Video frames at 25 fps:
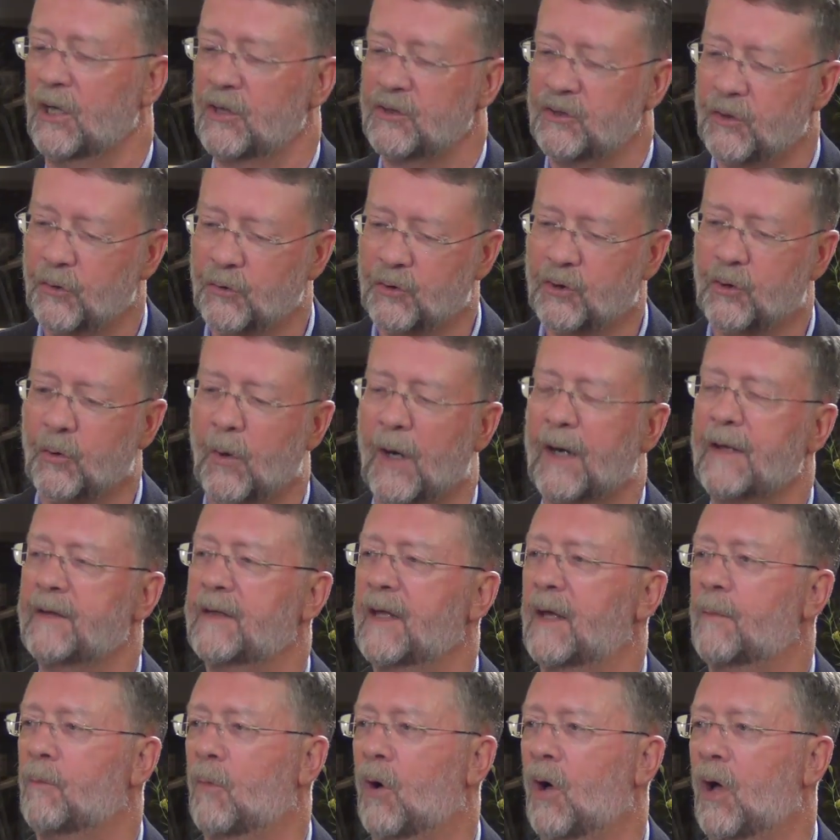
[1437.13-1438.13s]
So
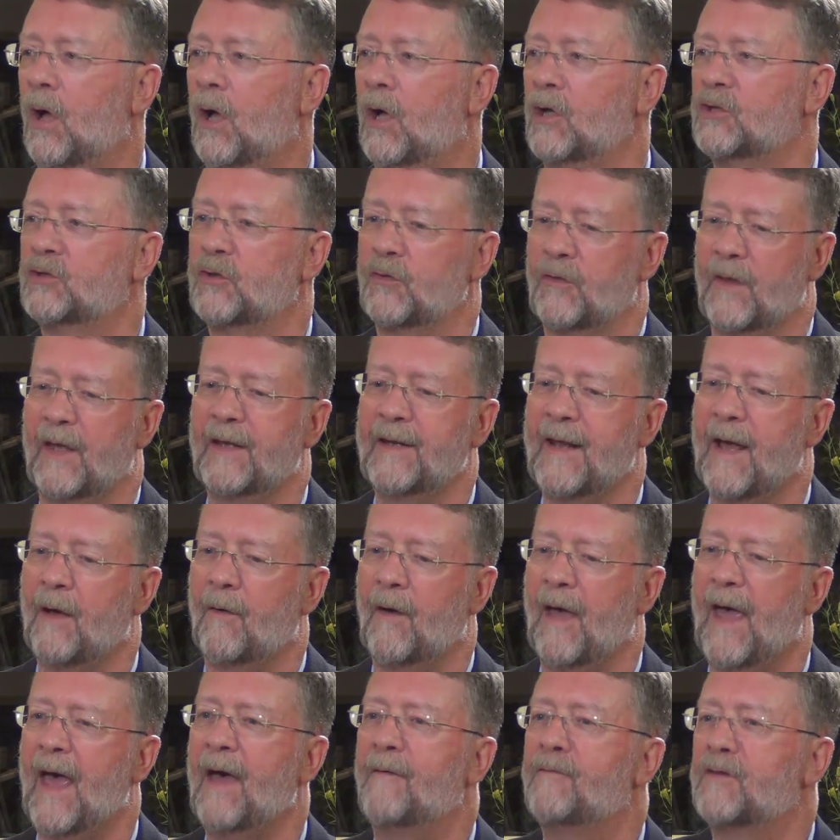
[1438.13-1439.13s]
train them all, so they
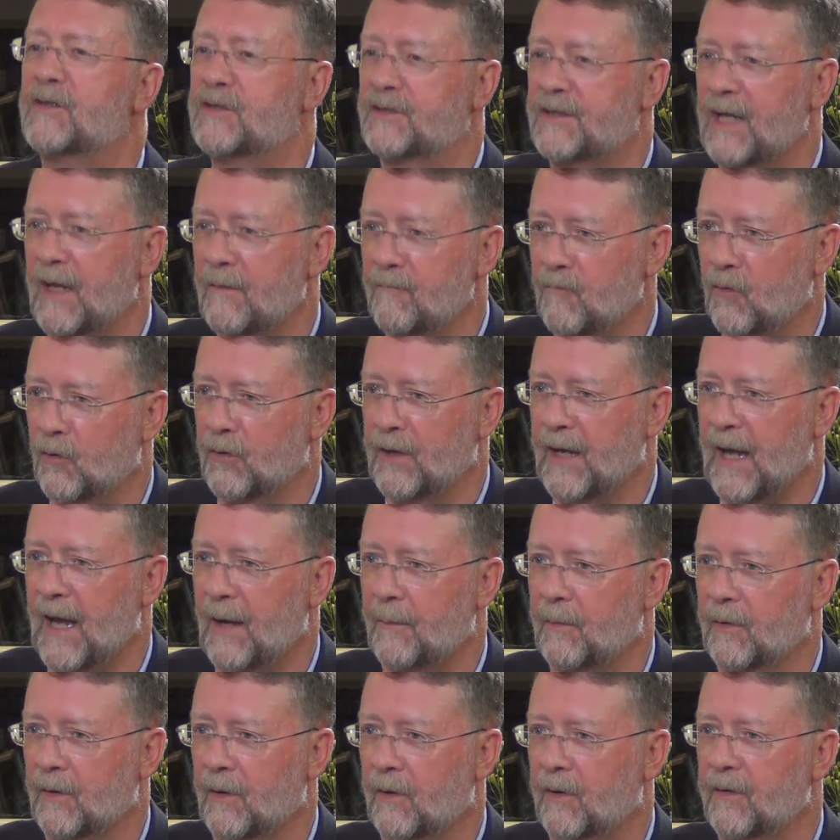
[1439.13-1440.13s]
now have the same
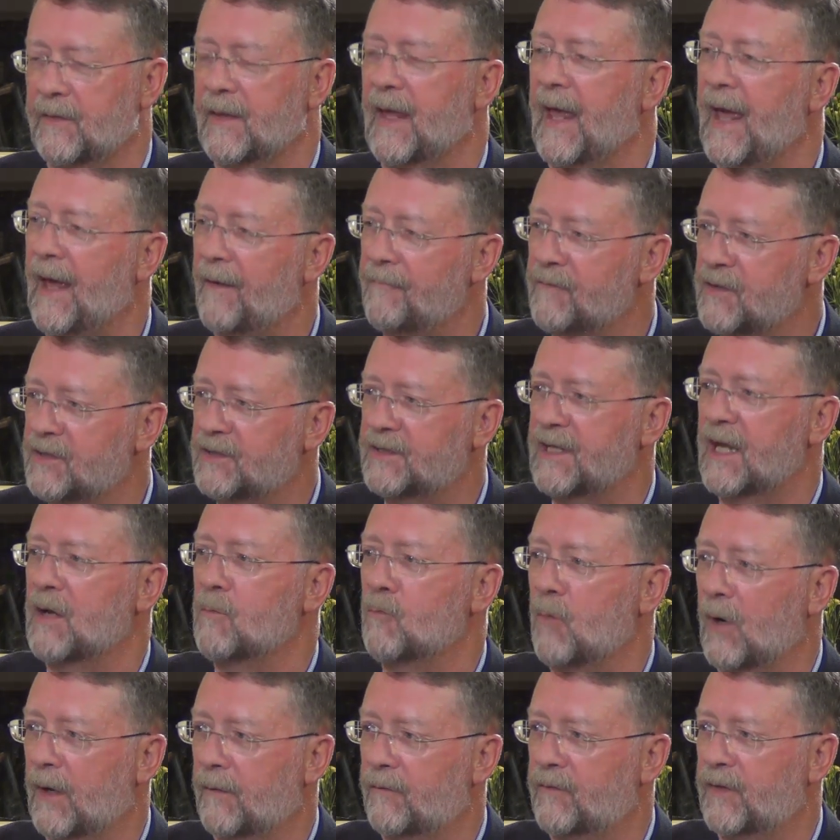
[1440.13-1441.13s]
vocabulary, they have the
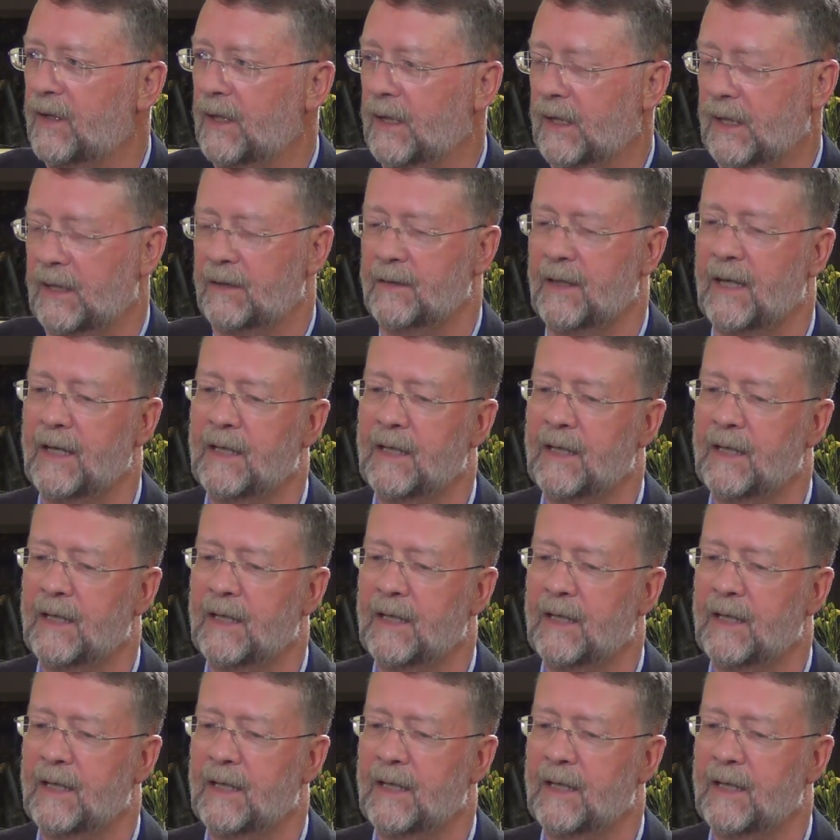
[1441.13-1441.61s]
same way of thinking.